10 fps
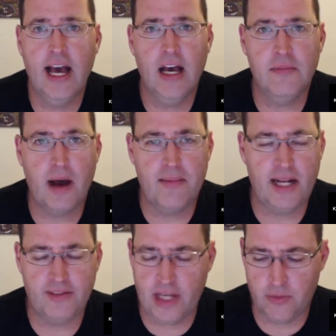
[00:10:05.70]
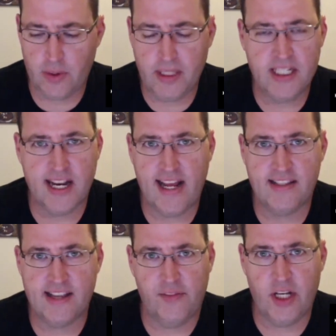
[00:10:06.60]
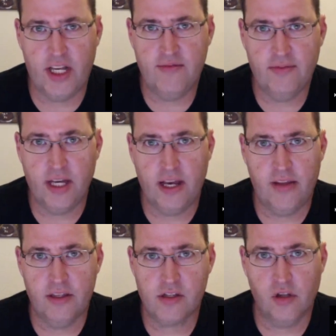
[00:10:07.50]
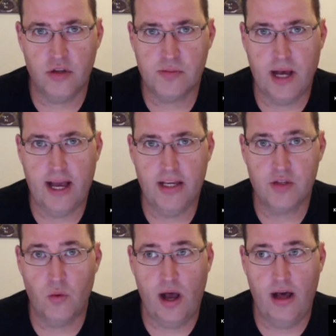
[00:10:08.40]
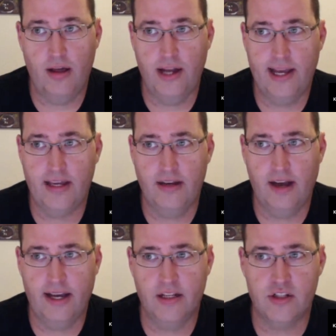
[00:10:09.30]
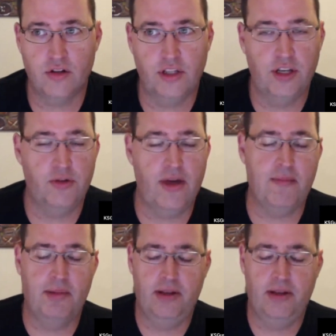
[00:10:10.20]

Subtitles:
I mean, I've got a Remington 870 that's close by as well, and I could certainly do that.